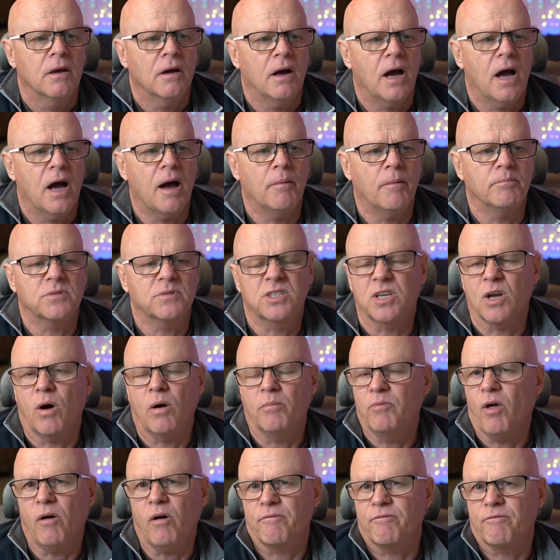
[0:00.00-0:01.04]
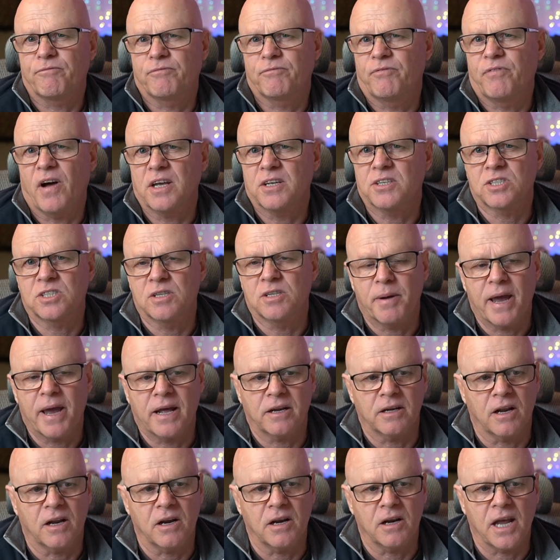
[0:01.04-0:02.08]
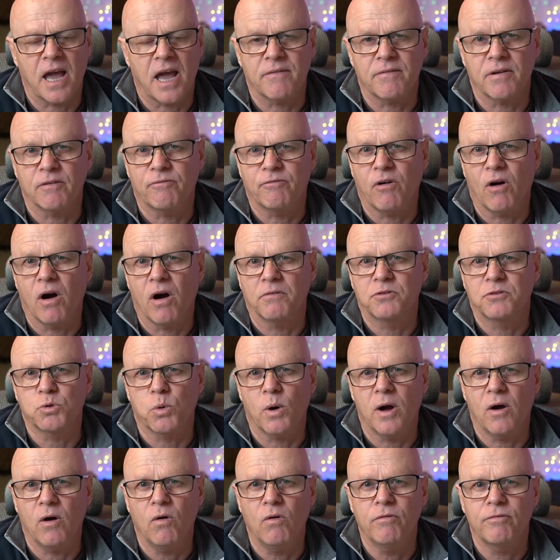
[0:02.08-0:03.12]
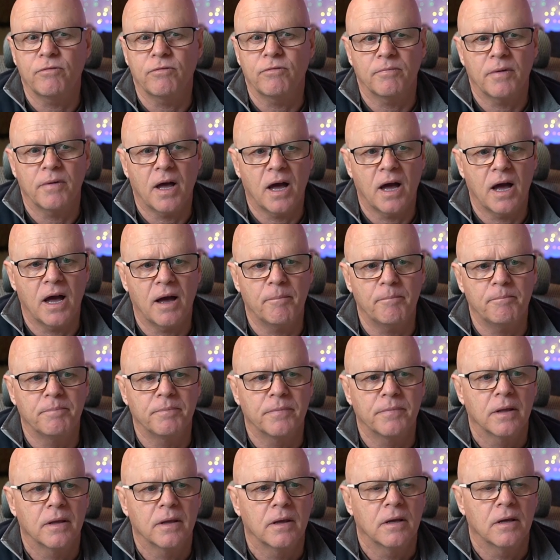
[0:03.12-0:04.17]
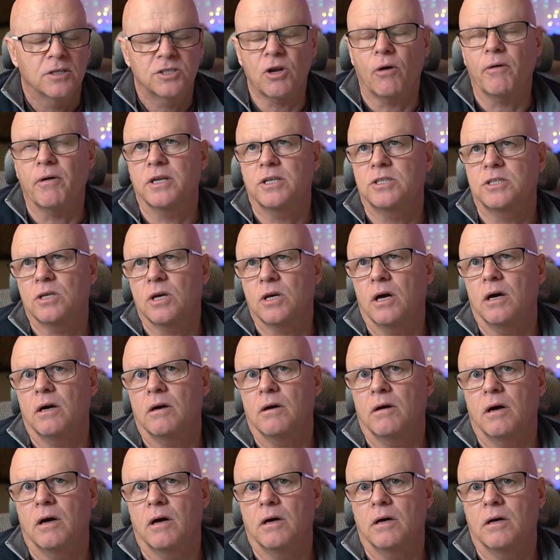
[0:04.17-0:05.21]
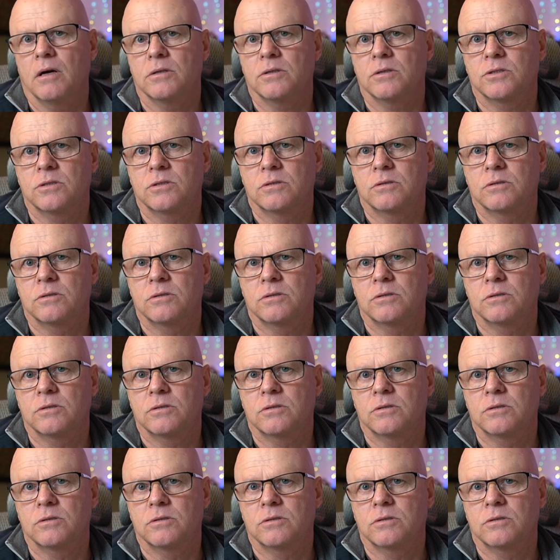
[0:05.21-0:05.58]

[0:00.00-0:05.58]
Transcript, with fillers: Um, so I'm not fussed about it only having 512, um, sorry, uh,